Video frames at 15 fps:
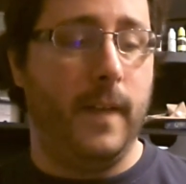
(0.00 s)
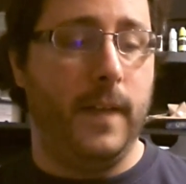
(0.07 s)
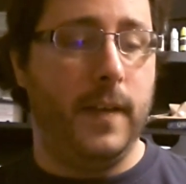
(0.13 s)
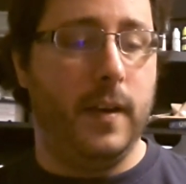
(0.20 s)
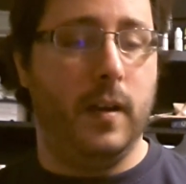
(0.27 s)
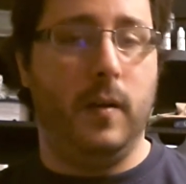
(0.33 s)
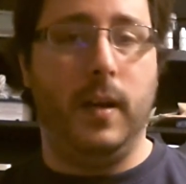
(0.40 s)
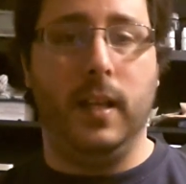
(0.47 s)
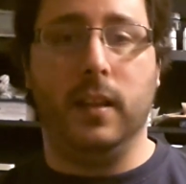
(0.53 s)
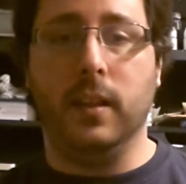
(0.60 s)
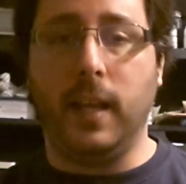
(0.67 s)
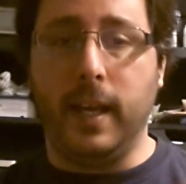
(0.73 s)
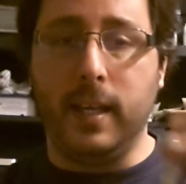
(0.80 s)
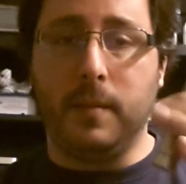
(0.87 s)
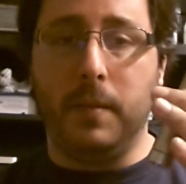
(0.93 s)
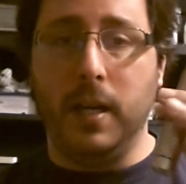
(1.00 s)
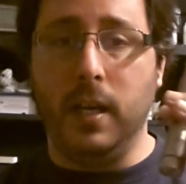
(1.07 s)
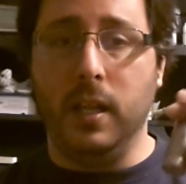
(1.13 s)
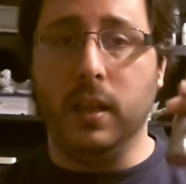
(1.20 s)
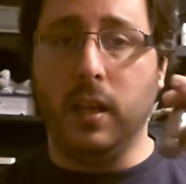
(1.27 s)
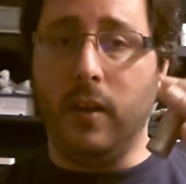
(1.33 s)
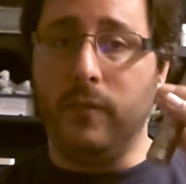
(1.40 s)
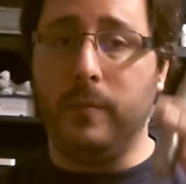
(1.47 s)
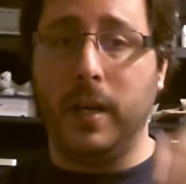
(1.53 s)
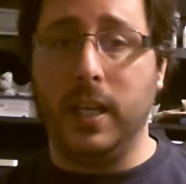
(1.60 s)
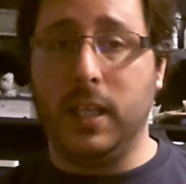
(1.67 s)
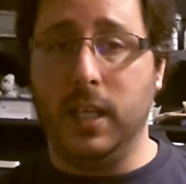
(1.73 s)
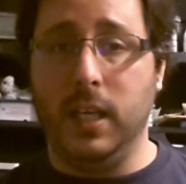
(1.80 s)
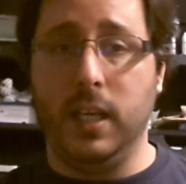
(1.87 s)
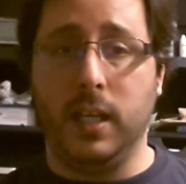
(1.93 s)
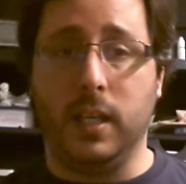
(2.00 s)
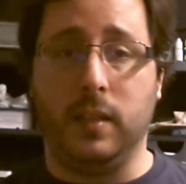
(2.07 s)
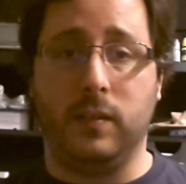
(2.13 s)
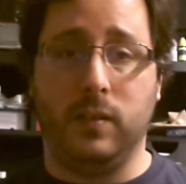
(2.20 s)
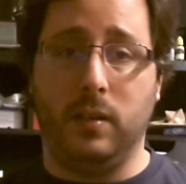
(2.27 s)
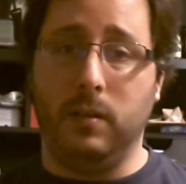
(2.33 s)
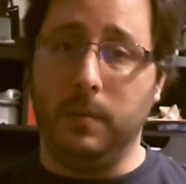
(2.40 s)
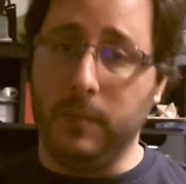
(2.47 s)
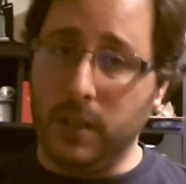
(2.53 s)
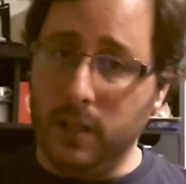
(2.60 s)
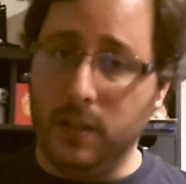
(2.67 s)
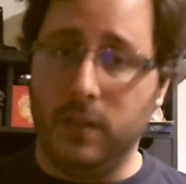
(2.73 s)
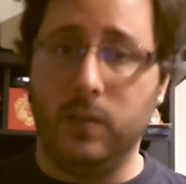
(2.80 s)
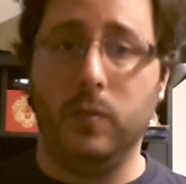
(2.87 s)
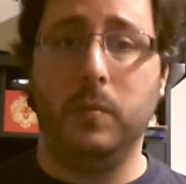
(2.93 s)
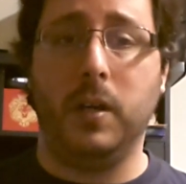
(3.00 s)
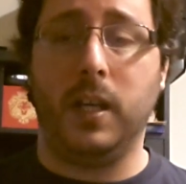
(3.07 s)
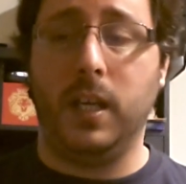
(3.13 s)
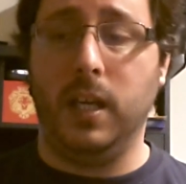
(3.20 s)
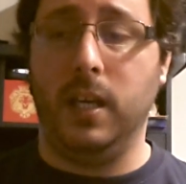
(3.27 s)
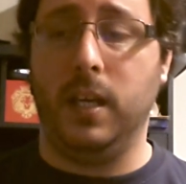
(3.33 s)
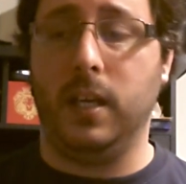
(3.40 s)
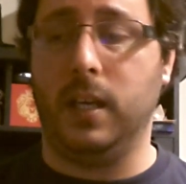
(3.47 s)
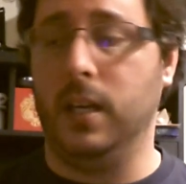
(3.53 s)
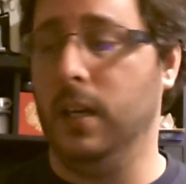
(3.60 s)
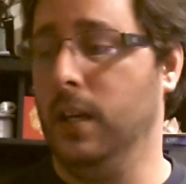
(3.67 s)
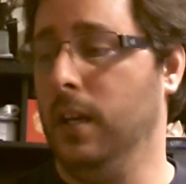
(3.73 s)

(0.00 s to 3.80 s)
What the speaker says: You know, I love my king, so I'm gonna do my king.